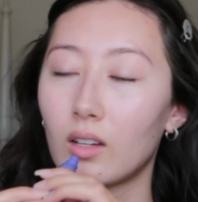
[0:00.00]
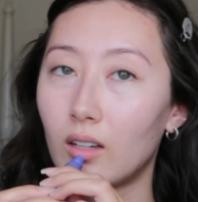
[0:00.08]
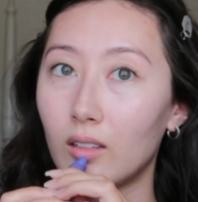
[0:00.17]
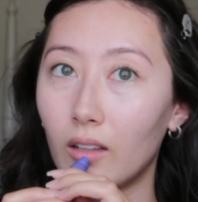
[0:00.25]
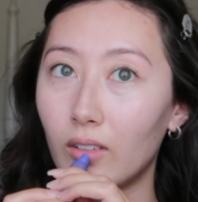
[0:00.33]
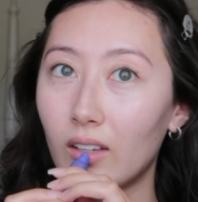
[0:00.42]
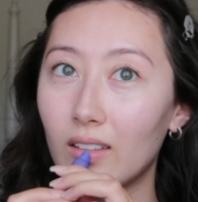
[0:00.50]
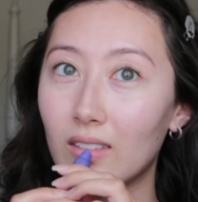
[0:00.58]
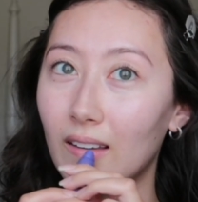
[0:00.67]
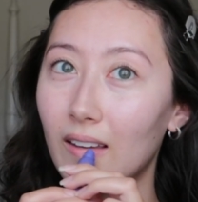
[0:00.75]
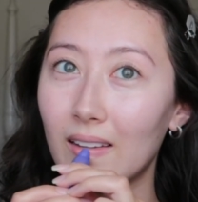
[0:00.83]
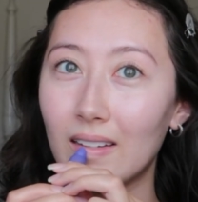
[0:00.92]
I love it. It's
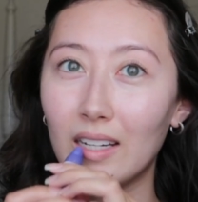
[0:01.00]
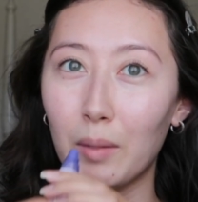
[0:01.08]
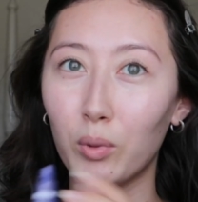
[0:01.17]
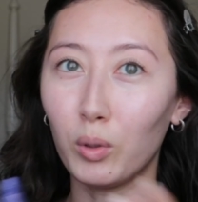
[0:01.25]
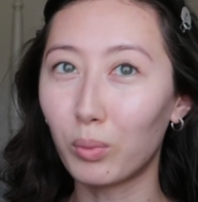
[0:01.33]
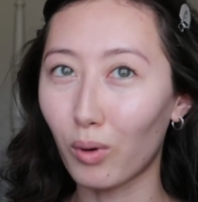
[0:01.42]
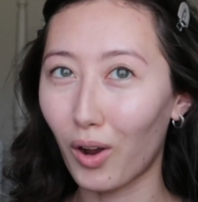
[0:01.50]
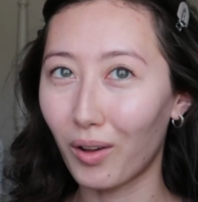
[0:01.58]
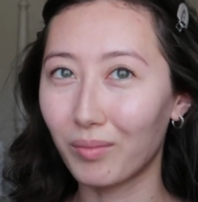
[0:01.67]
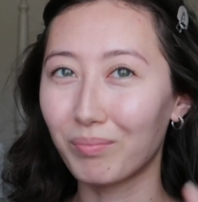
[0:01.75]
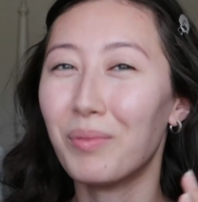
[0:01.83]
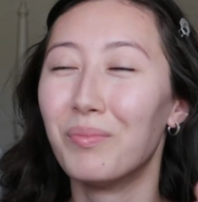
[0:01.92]
like a nipple
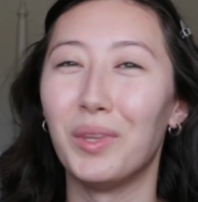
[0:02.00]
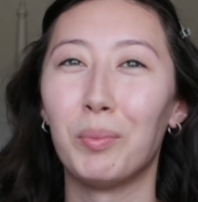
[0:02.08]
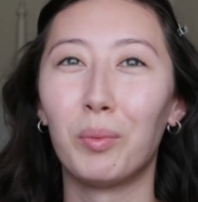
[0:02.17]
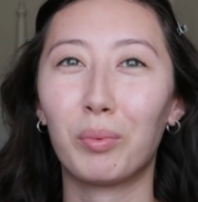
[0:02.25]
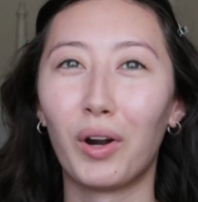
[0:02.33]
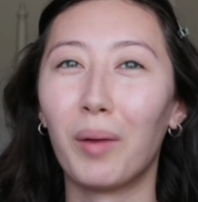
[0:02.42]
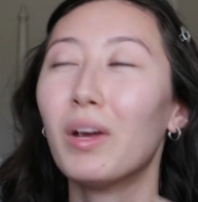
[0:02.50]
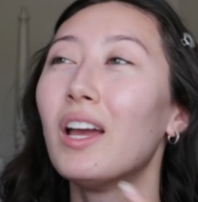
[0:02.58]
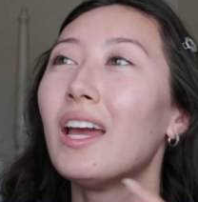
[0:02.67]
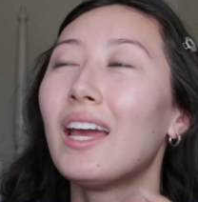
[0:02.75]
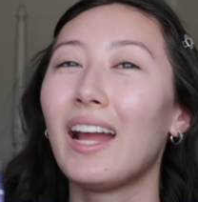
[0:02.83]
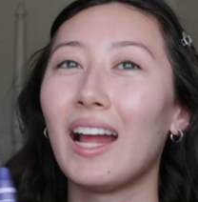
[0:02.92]
balm.
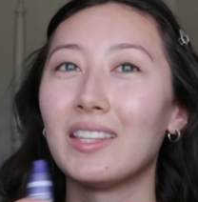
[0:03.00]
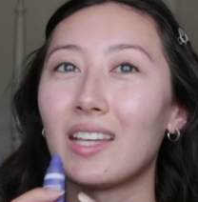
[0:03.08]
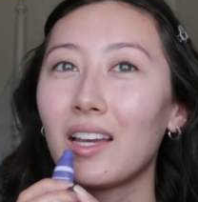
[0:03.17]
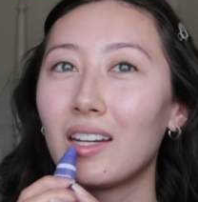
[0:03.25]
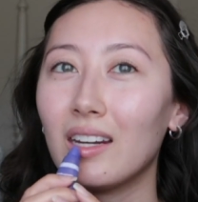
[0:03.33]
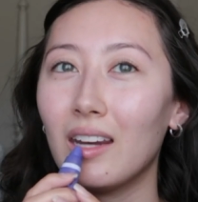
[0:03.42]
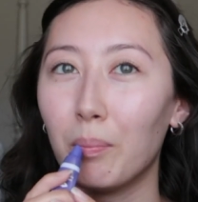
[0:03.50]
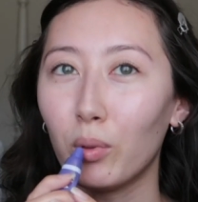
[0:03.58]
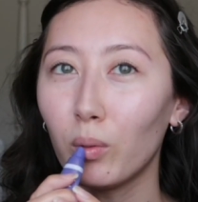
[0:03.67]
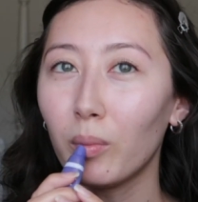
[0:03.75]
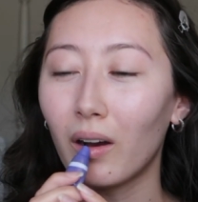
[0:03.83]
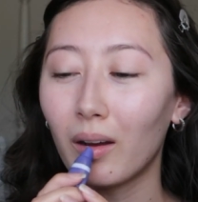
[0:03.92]
It's like a
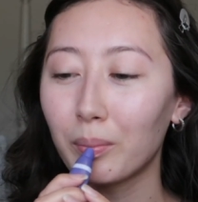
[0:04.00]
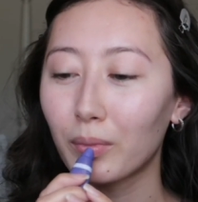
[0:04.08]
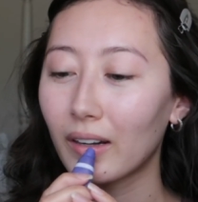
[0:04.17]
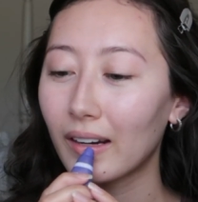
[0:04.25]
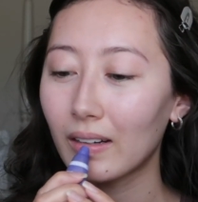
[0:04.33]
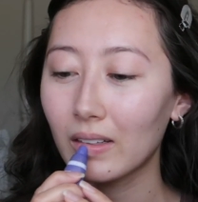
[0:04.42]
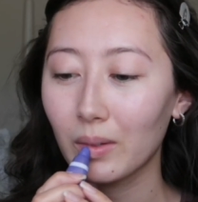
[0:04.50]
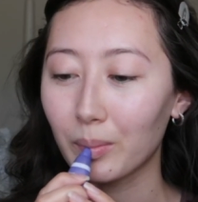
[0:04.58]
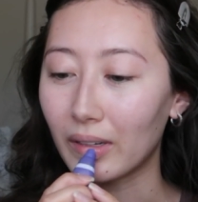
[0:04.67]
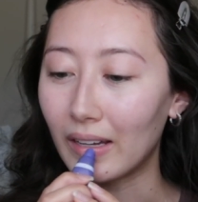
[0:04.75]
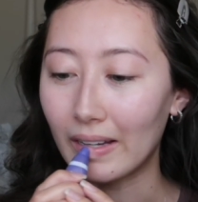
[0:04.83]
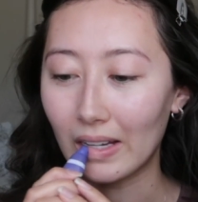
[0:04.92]
nipple balm brand,
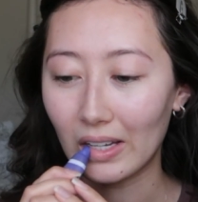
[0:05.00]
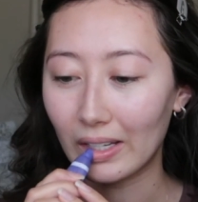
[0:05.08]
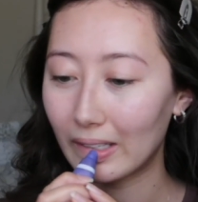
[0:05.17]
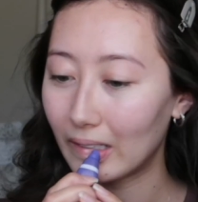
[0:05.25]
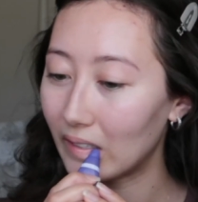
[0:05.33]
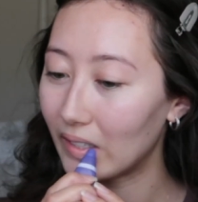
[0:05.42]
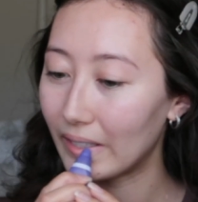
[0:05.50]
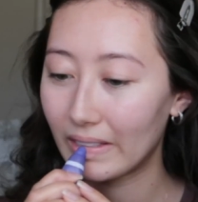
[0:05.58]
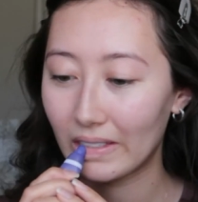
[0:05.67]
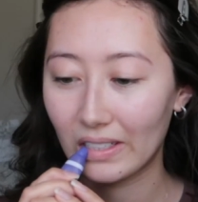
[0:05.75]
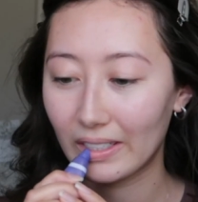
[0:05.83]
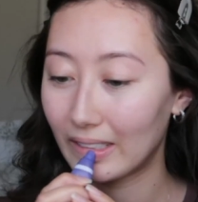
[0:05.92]
but
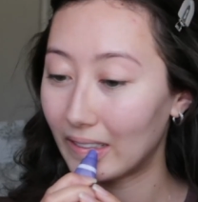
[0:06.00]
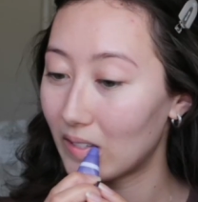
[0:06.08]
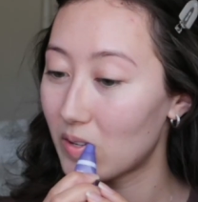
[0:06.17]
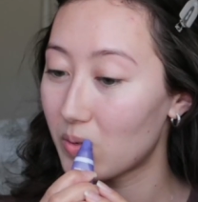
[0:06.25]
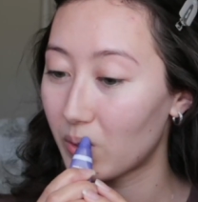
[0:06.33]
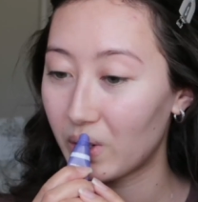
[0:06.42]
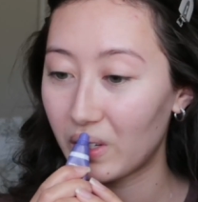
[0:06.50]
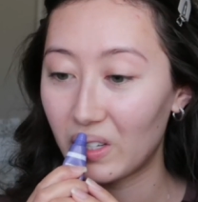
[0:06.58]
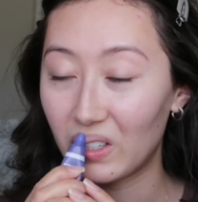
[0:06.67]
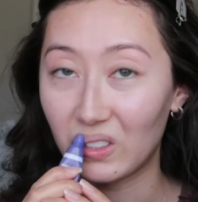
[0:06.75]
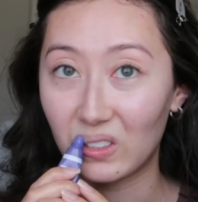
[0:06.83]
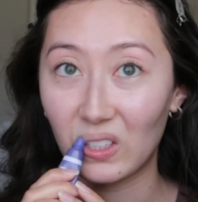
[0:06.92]
it
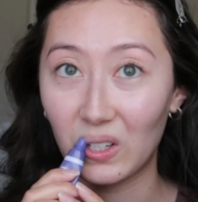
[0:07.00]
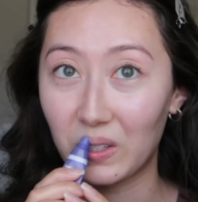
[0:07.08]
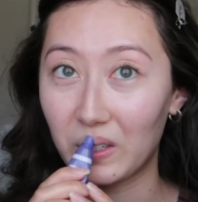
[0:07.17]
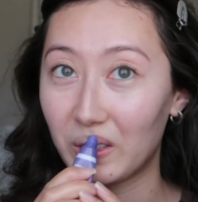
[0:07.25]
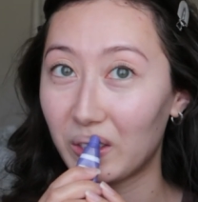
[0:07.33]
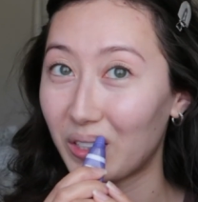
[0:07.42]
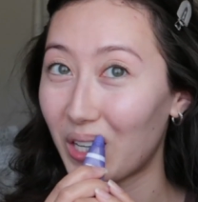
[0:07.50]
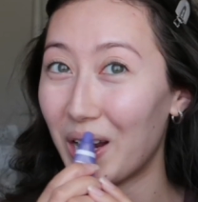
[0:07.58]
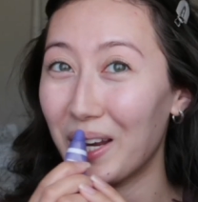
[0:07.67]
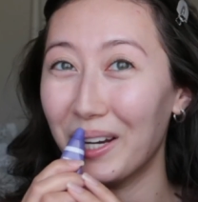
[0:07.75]
is so good.